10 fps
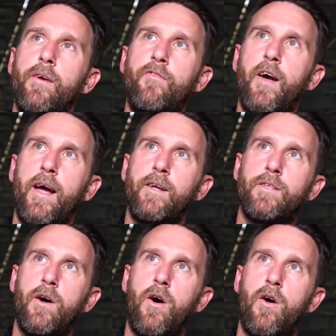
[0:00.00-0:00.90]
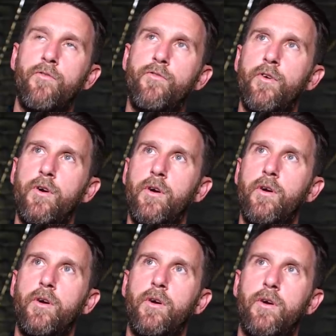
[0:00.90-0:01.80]
effect of
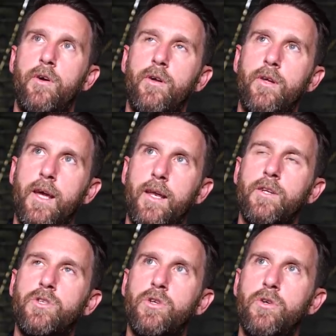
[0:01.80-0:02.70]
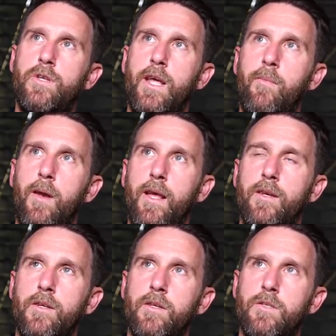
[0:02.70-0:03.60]
getting too deeply
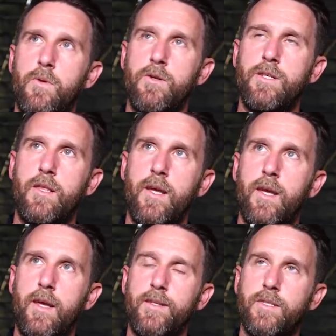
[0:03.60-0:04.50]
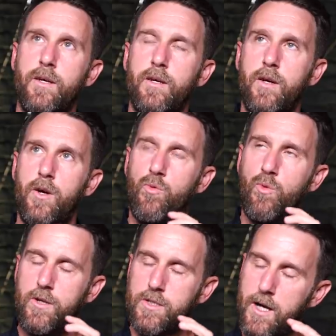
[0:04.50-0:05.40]
into conspiracy thinking is that
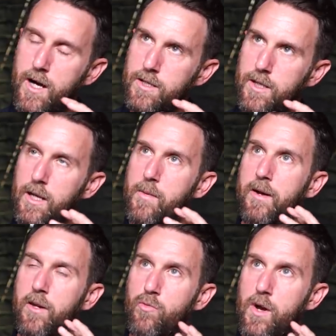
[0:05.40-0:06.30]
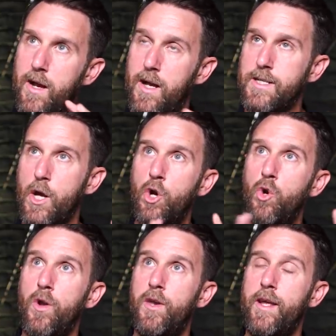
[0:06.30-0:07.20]
when you start to think about it and you realize who
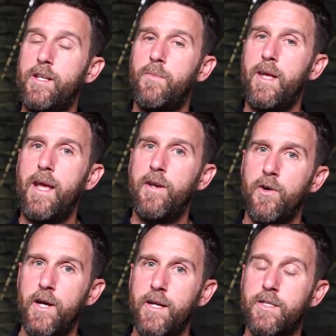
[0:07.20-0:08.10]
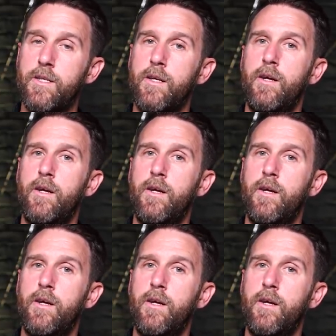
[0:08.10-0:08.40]
would need to be in on it,